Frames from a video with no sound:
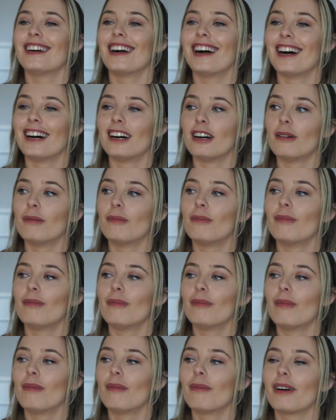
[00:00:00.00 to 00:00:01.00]

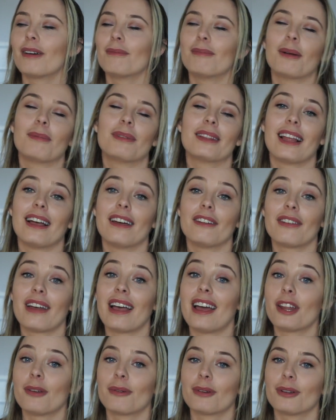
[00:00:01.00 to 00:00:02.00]
My plan for
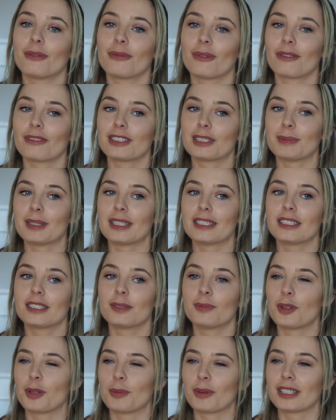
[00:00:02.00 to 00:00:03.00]
anyone who wrongs me is
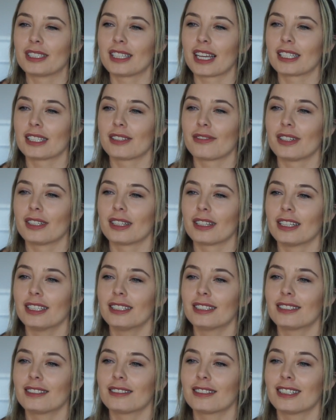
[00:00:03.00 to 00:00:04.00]
to put them on a sex offender
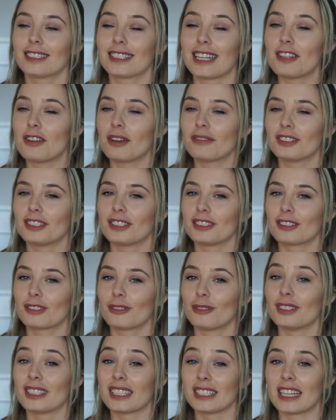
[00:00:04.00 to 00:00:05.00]
list, because then you have to
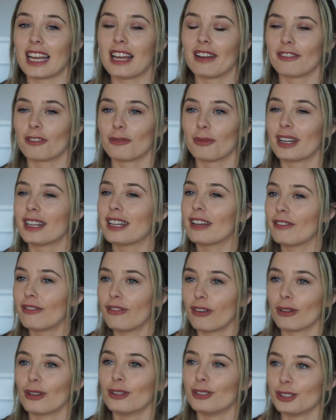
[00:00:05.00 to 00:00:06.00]
disclose that to everyone and that
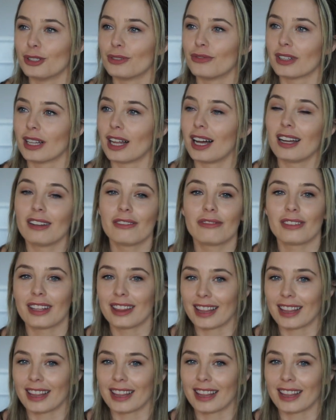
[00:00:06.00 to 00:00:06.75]
follows you for life.